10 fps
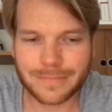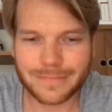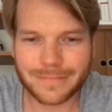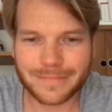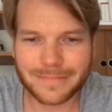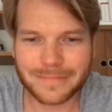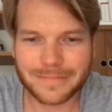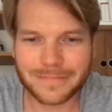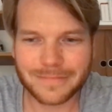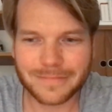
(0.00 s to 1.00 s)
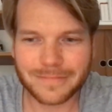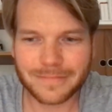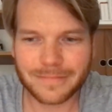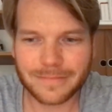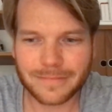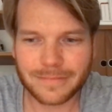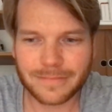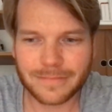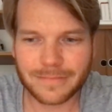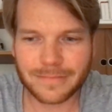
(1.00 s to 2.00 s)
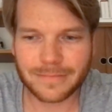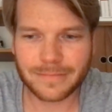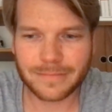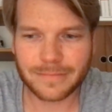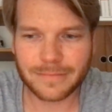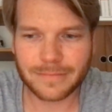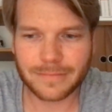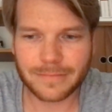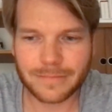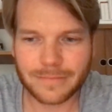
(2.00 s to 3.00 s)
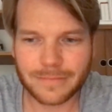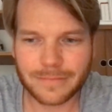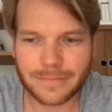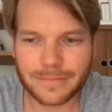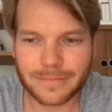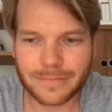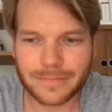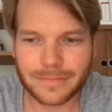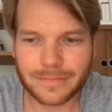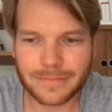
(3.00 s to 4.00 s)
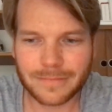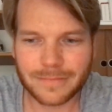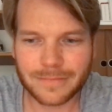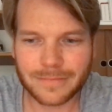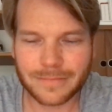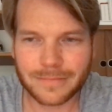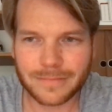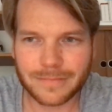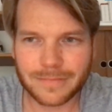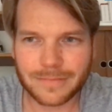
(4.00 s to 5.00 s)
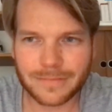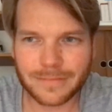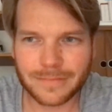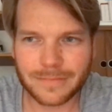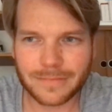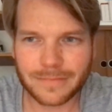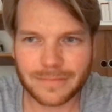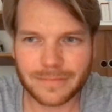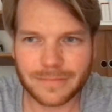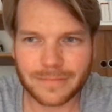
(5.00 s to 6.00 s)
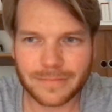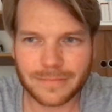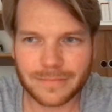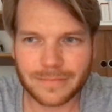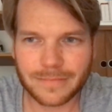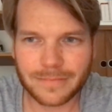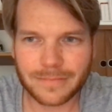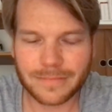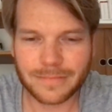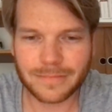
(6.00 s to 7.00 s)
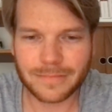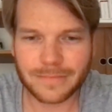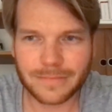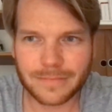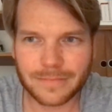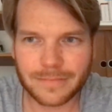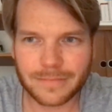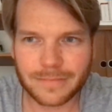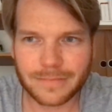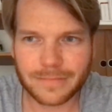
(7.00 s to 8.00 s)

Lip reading: (not speaking)